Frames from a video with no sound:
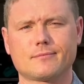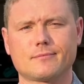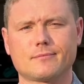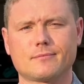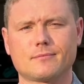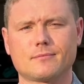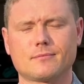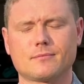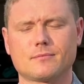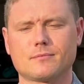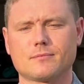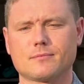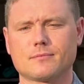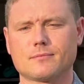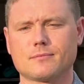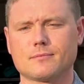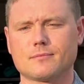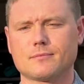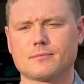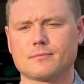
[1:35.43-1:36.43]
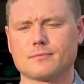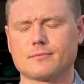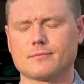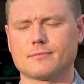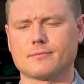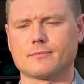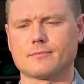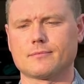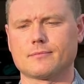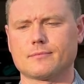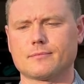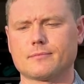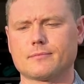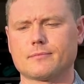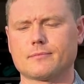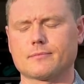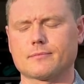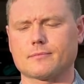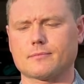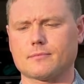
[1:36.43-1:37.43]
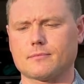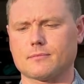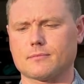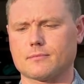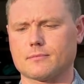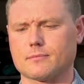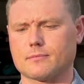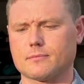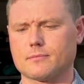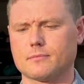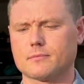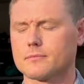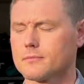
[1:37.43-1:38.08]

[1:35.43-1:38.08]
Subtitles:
This person isn't speaking.